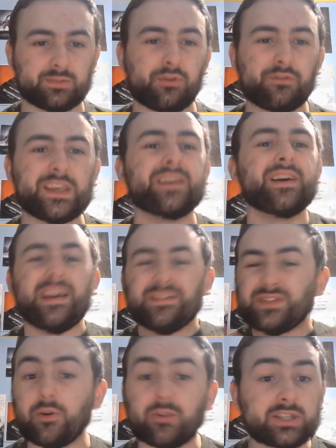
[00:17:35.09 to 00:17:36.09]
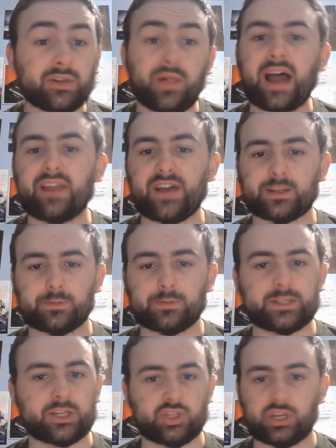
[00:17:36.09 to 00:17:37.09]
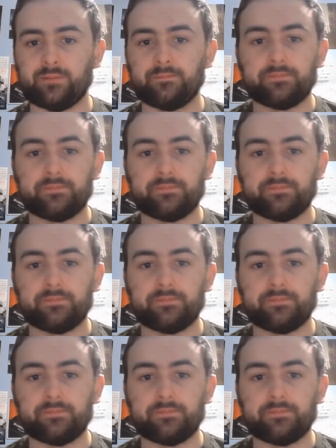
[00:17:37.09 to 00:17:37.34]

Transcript: movie, there is a lot of exposition.